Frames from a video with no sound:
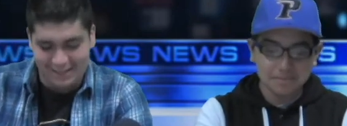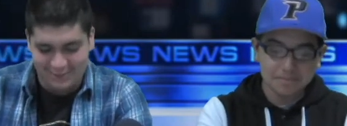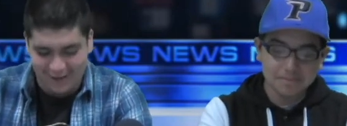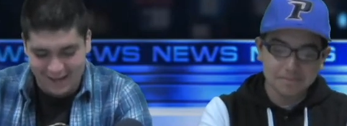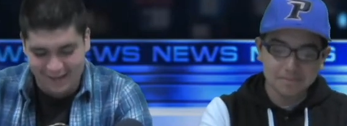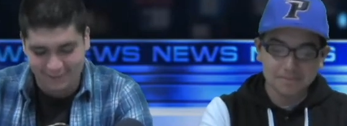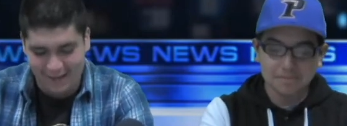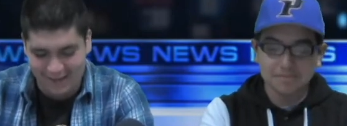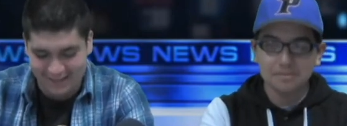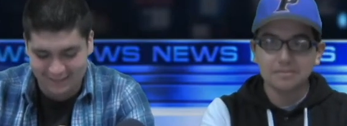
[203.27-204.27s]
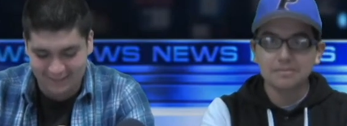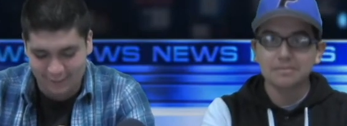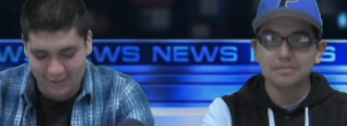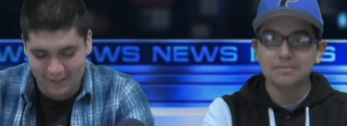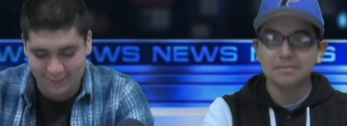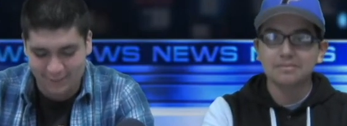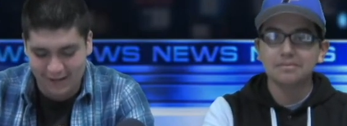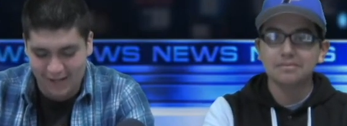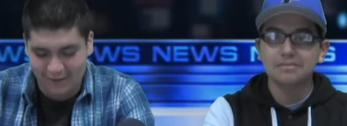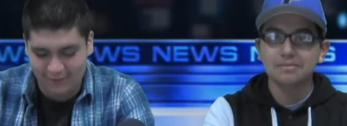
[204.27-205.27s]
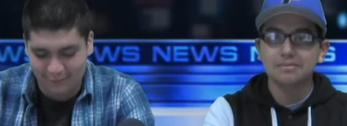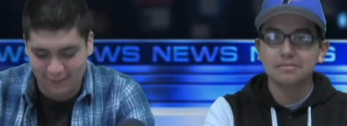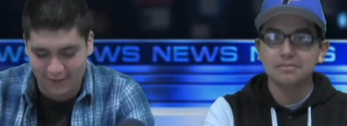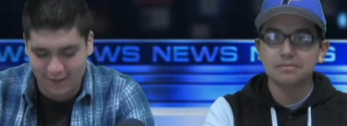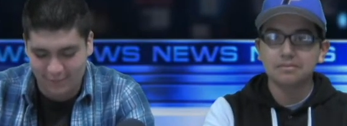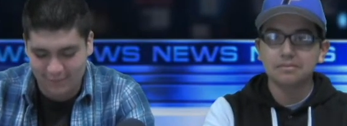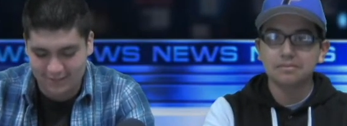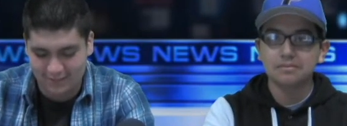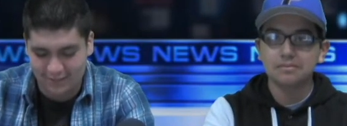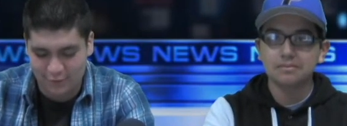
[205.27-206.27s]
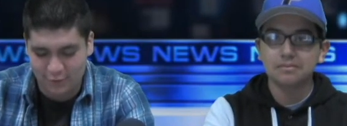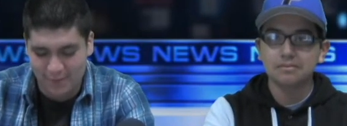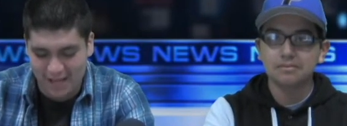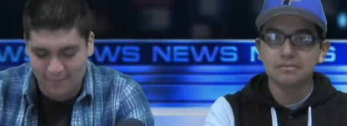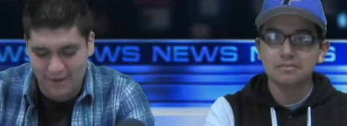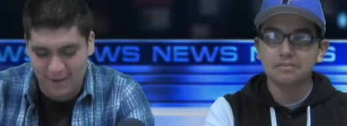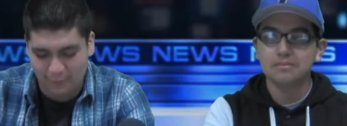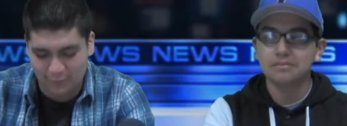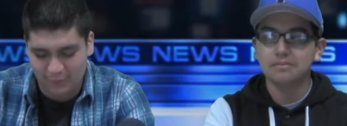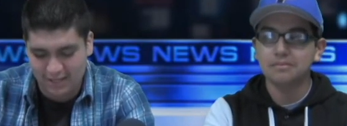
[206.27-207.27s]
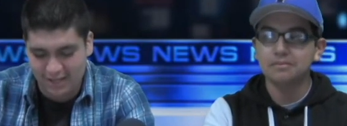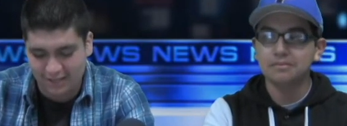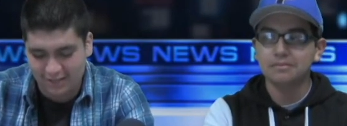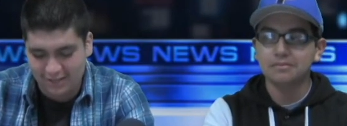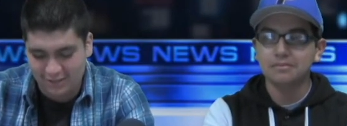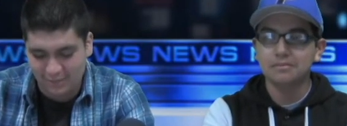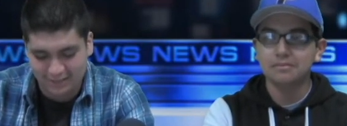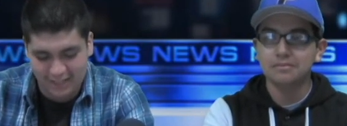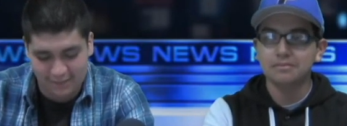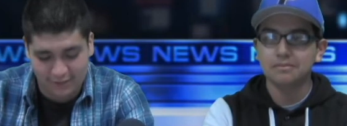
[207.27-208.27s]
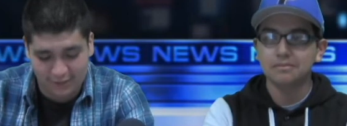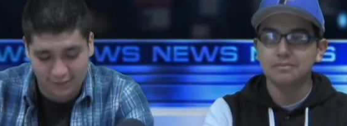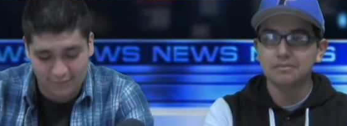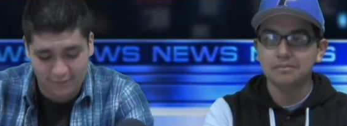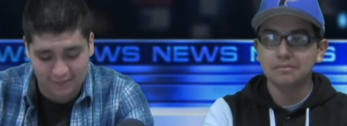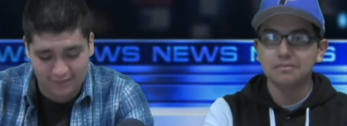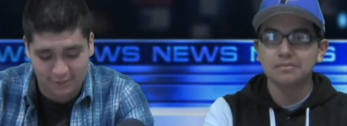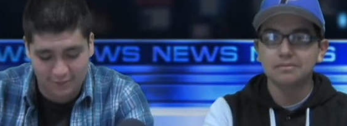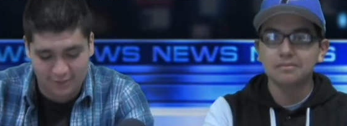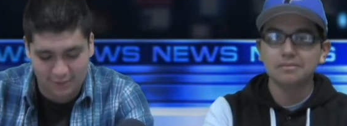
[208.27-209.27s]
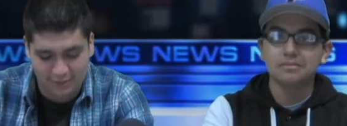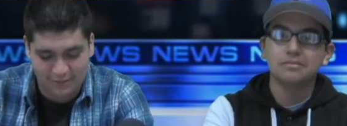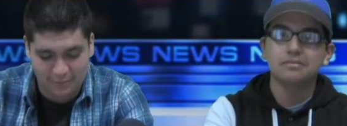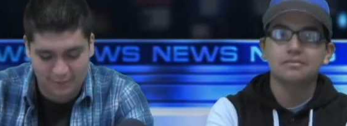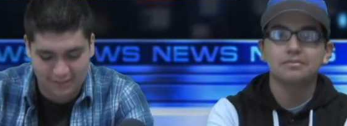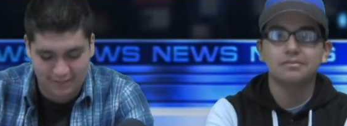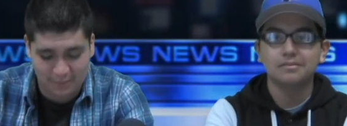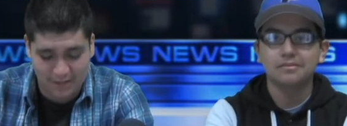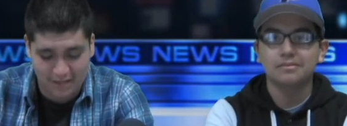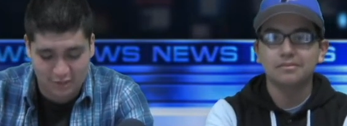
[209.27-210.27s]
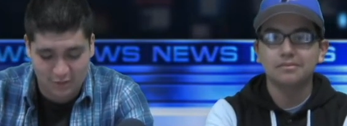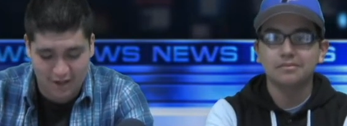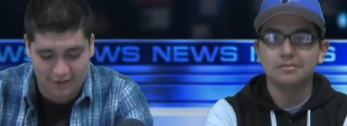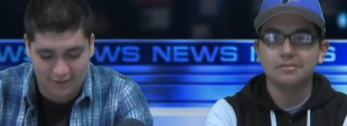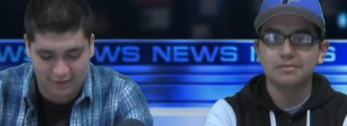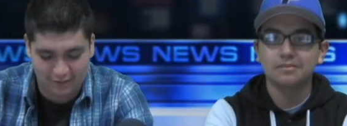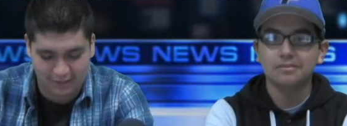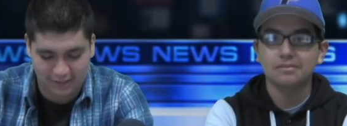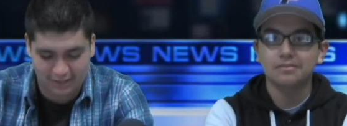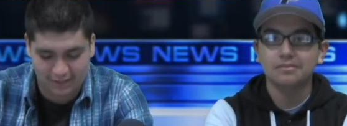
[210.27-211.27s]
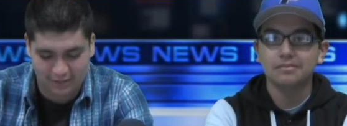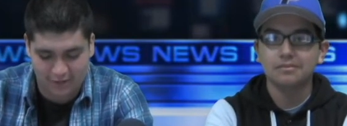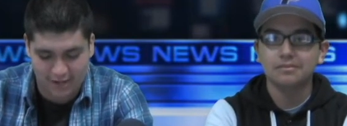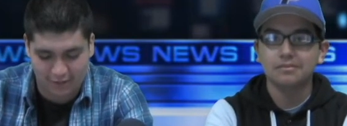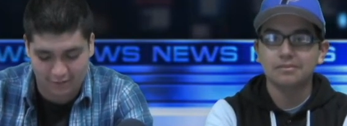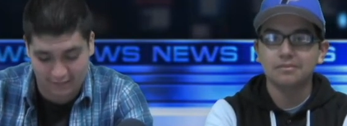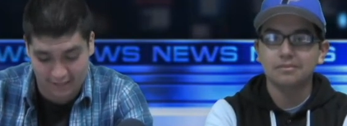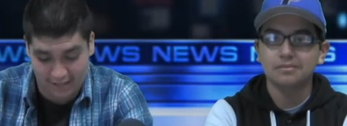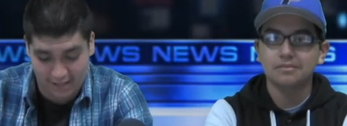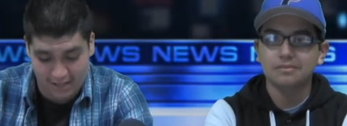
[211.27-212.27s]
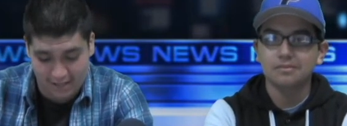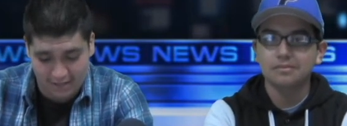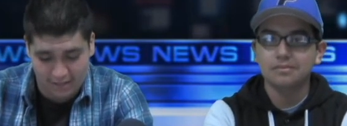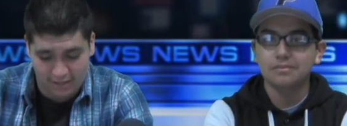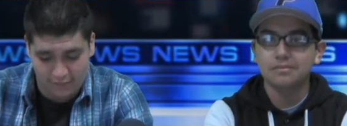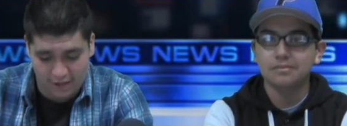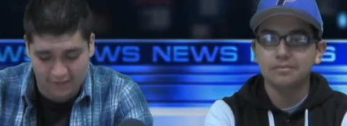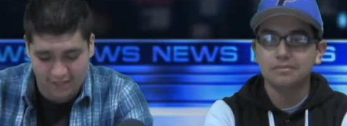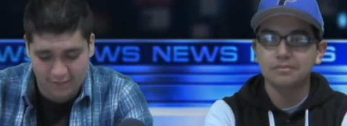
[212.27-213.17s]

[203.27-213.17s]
Speaker 1: Tryout packets are available now in the front office and are due back by April 28th. You must have a current physical in order to participate in tryout in our clinic, tryout clinic. If you have any